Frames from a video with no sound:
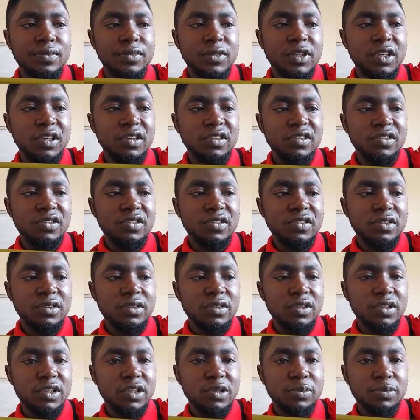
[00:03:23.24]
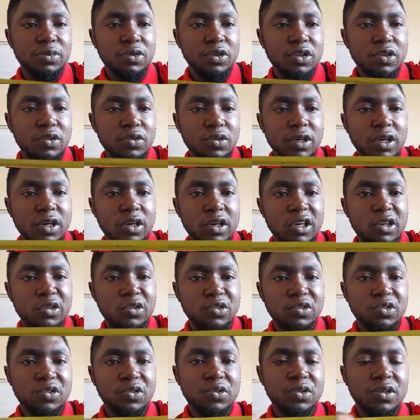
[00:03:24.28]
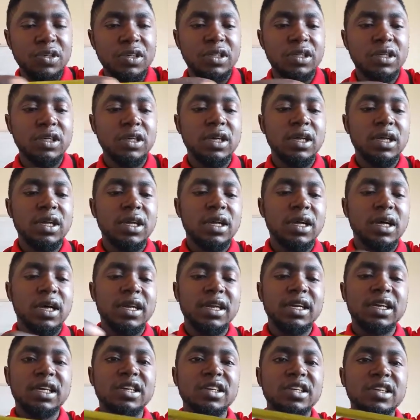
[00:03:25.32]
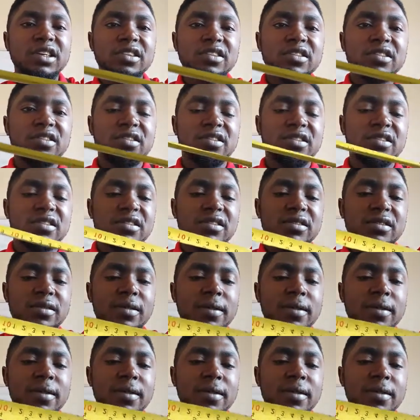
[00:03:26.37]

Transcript: This is the point you can control. And then this,